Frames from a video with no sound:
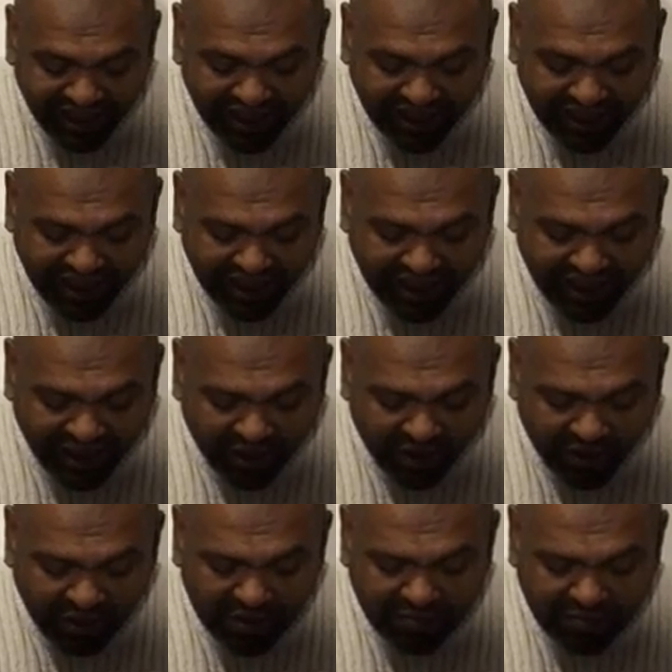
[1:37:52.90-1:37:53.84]

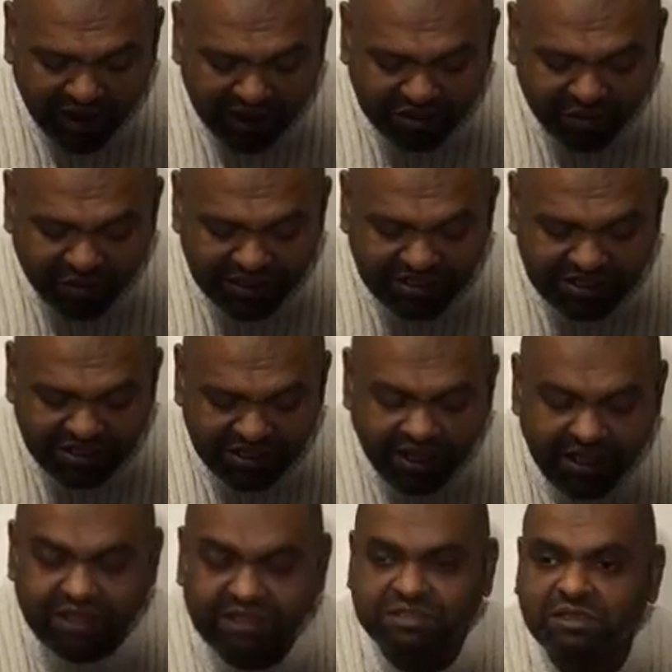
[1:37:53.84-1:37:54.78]
Going back 20
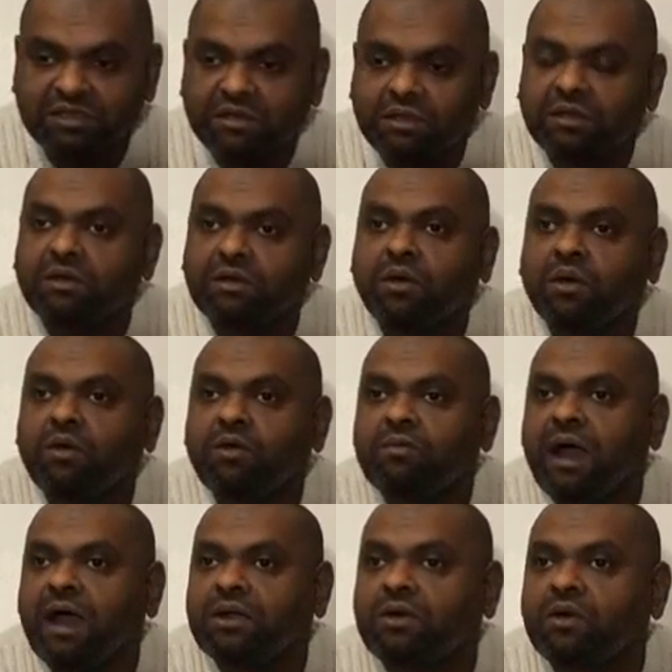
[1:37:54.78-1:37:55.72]
years. Oh
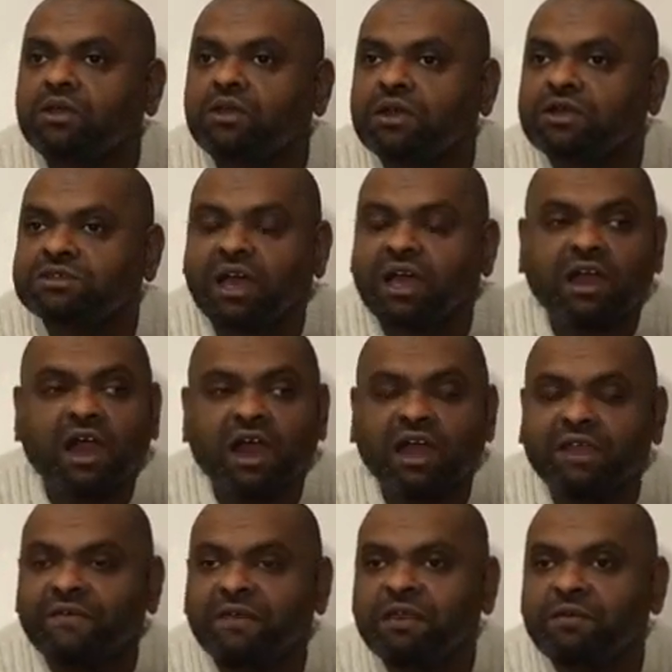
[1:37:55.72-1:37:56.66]
my goodness, I
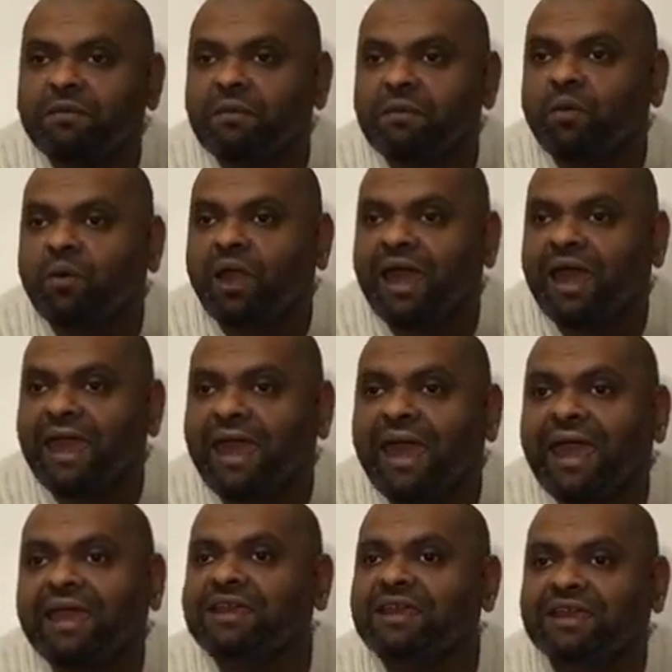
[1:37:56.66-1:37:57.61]
can't even remember what I
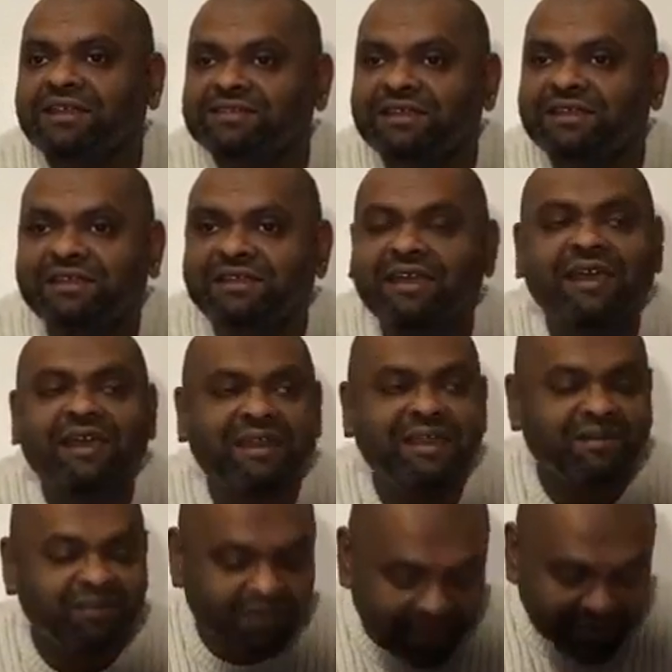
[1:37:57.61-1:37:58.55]
ate yesterday,
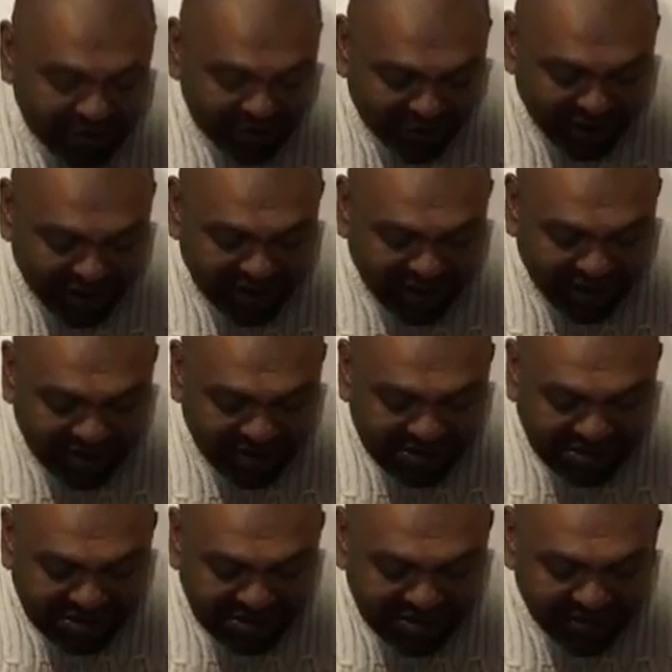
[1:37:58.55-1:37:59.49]
never mind 20
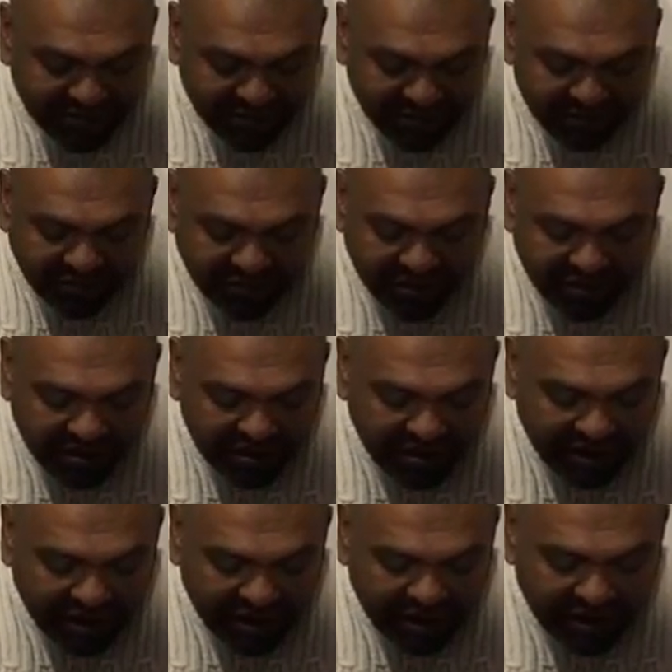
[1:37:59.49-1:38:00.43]
years.
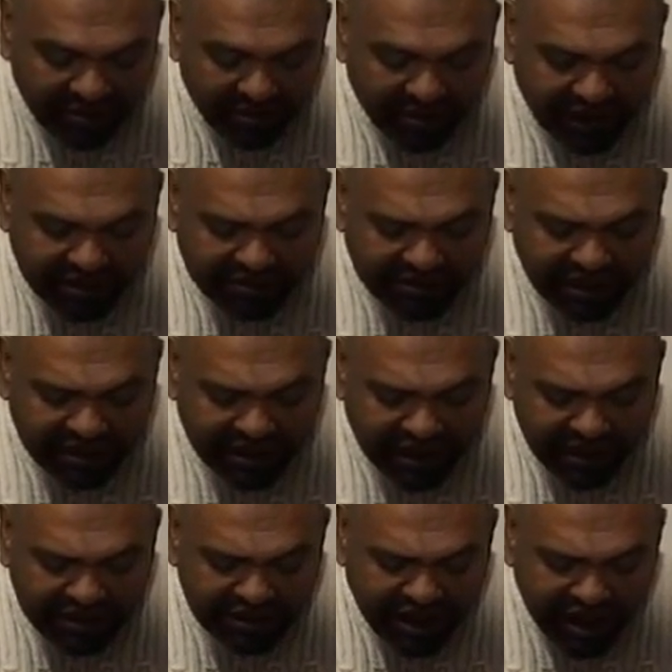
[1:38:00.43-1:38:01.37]
My side,
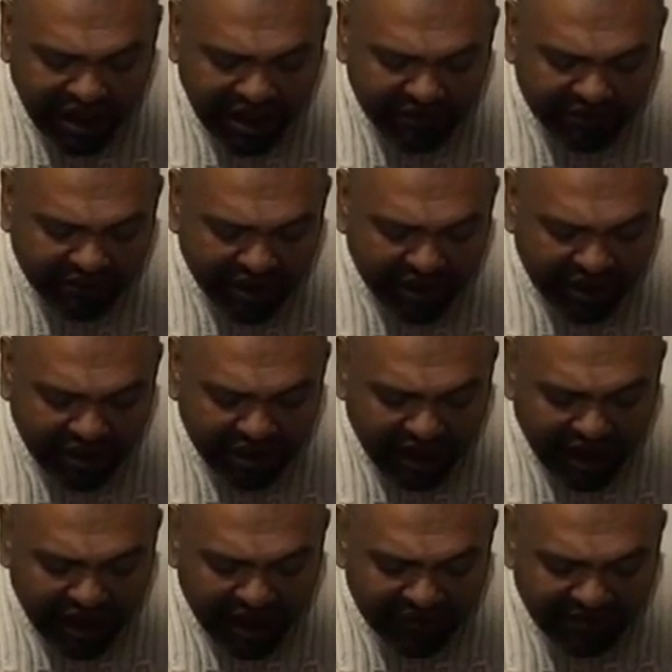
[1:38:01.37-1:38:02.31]
EJ, I
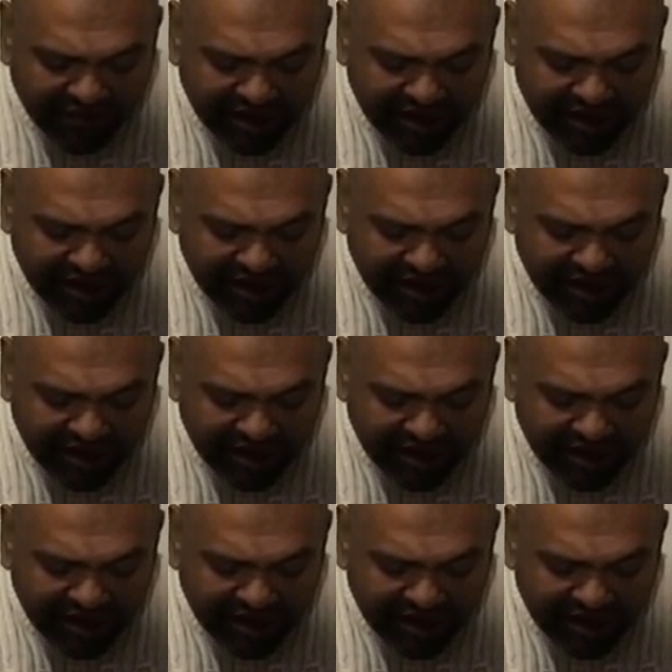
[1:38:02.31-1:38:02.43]
have a